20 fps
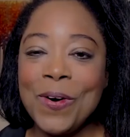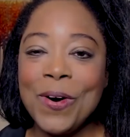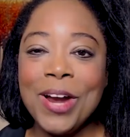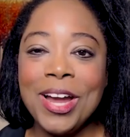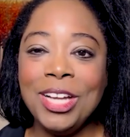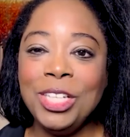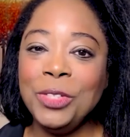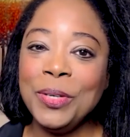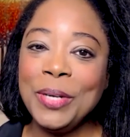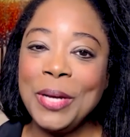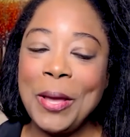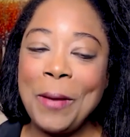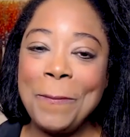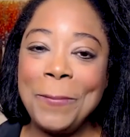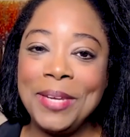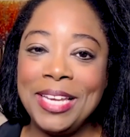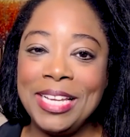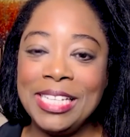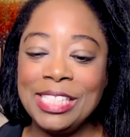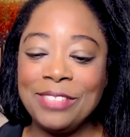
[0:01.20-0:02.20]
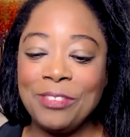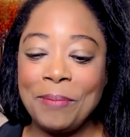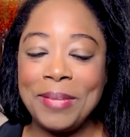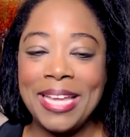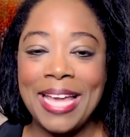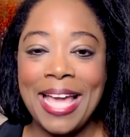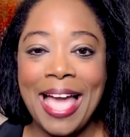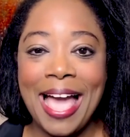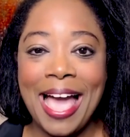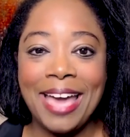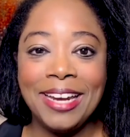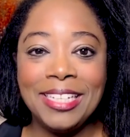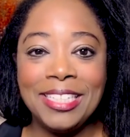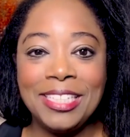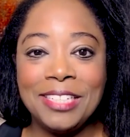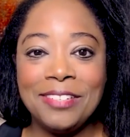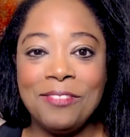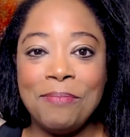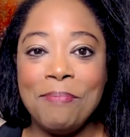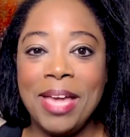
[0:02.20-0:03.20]
400 companies from the
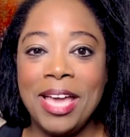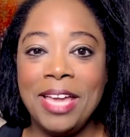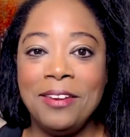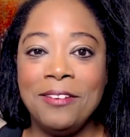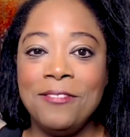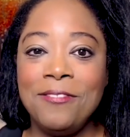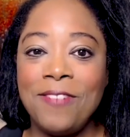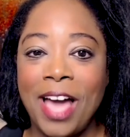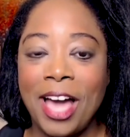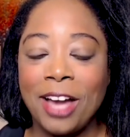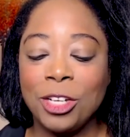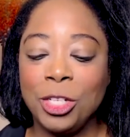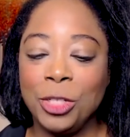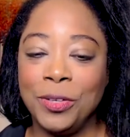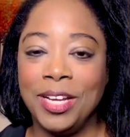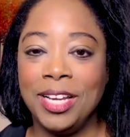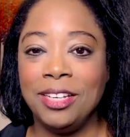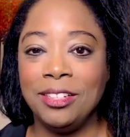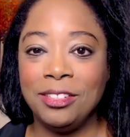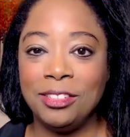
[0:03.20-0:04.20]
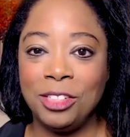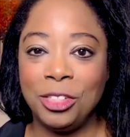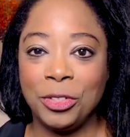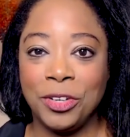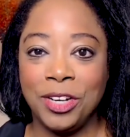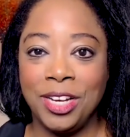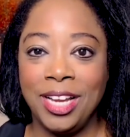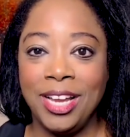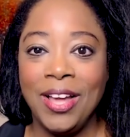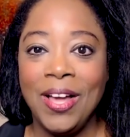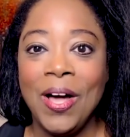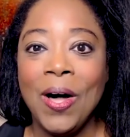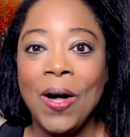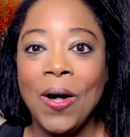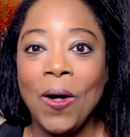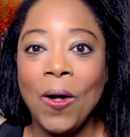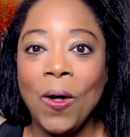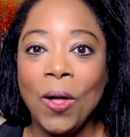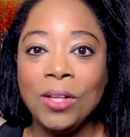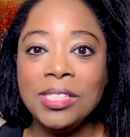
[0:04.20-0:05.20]
additive manufacturing industry,
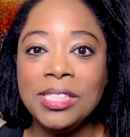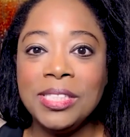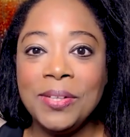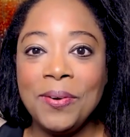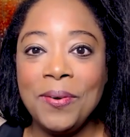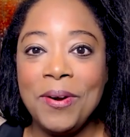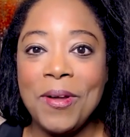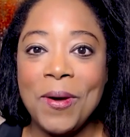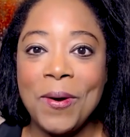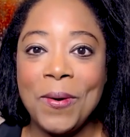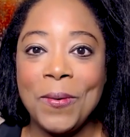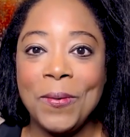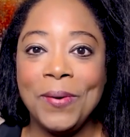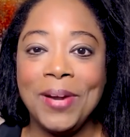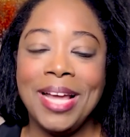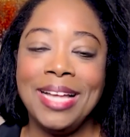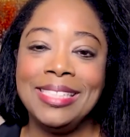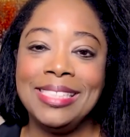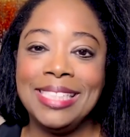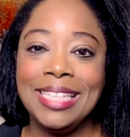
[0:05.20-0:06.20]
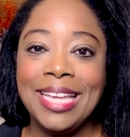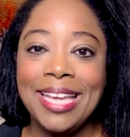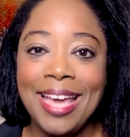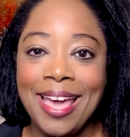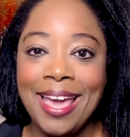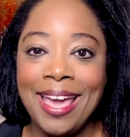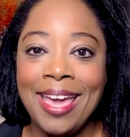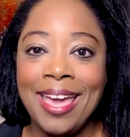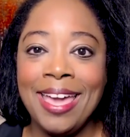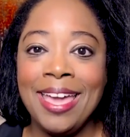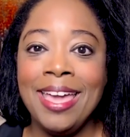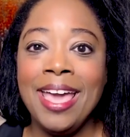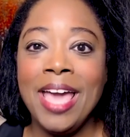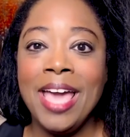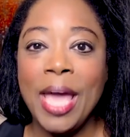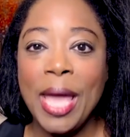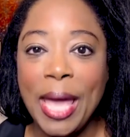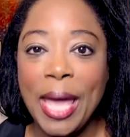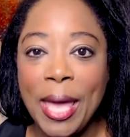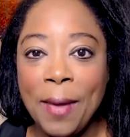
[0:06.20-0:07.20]
also known as the
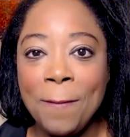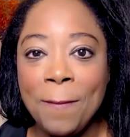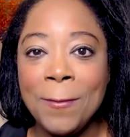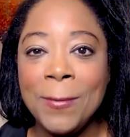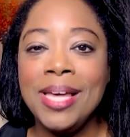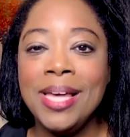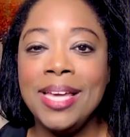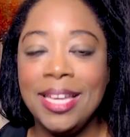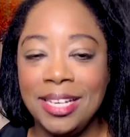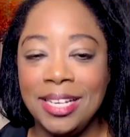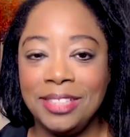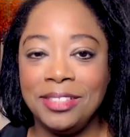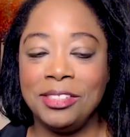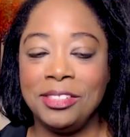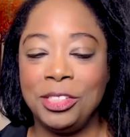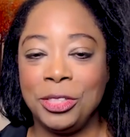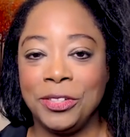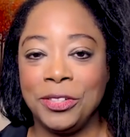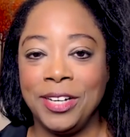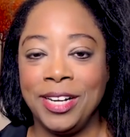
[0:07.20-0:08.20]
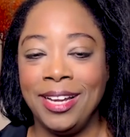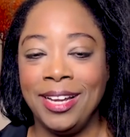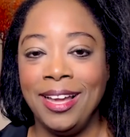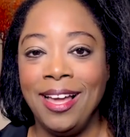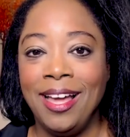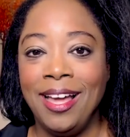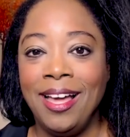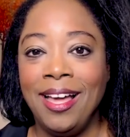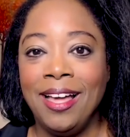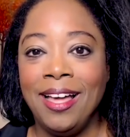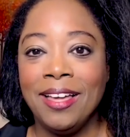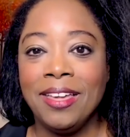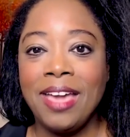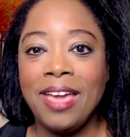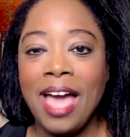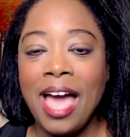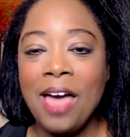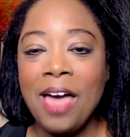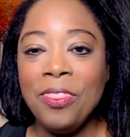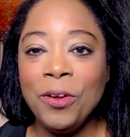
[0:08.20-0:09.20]
AM industry,
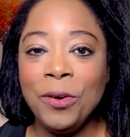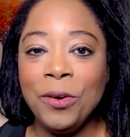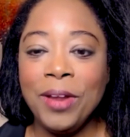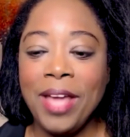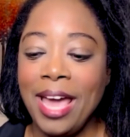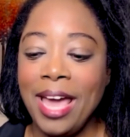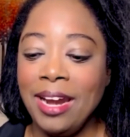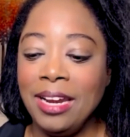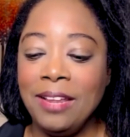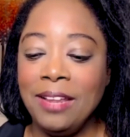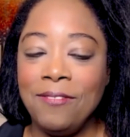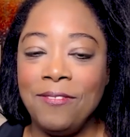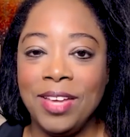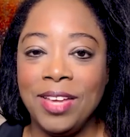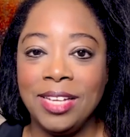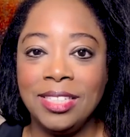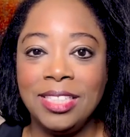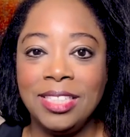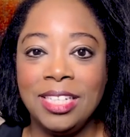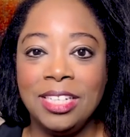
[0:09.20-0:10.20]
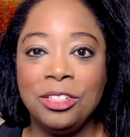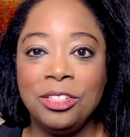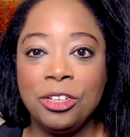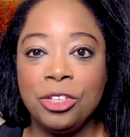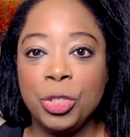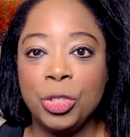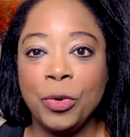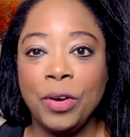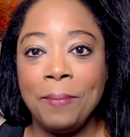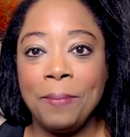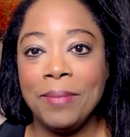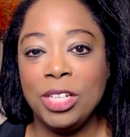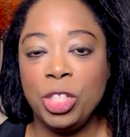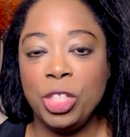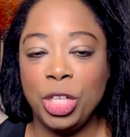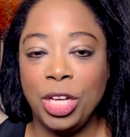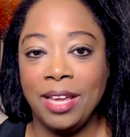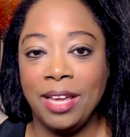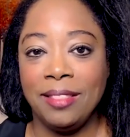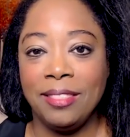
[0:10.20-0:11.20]
gathered at an event in Detroit,
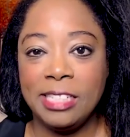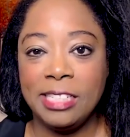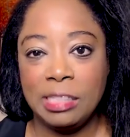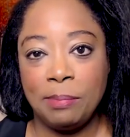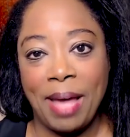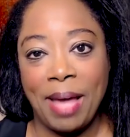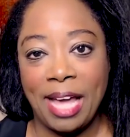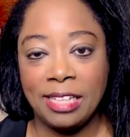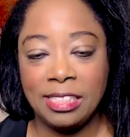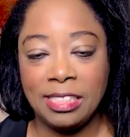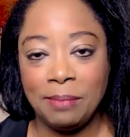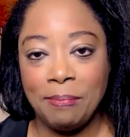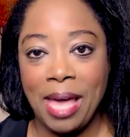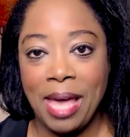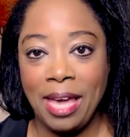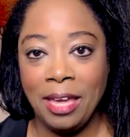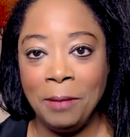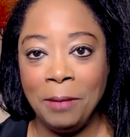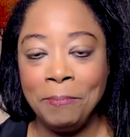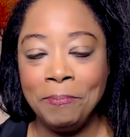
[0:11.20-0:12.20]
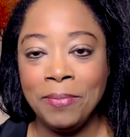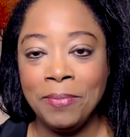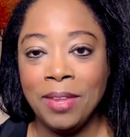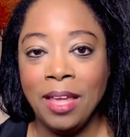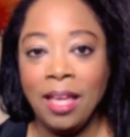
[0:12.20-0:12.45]
Michigan this past May.